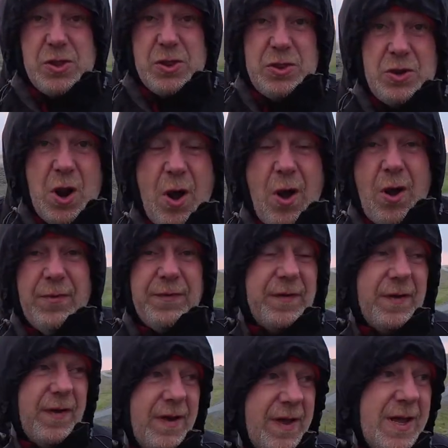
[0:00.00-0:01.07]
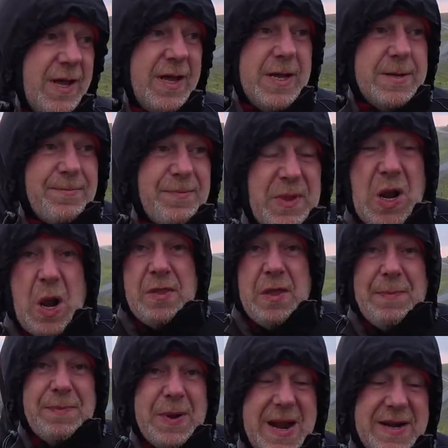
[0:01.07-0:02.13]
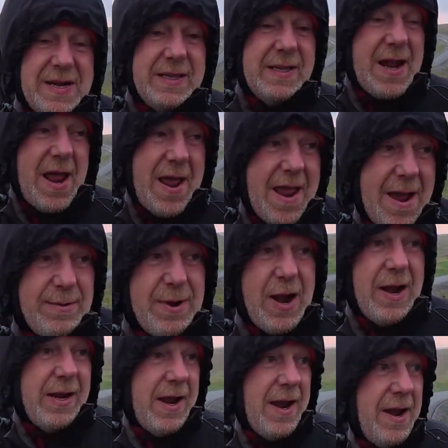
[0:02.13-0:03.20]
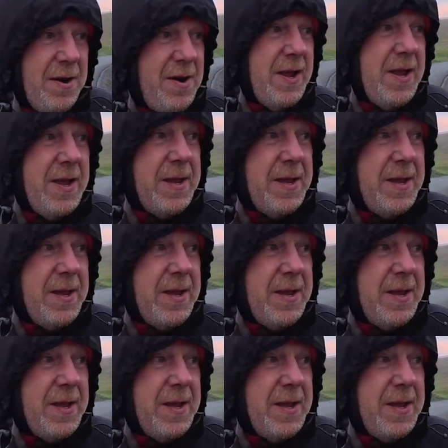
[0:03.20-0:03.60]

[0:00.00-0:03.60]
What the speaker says: north on the planet than I am right now.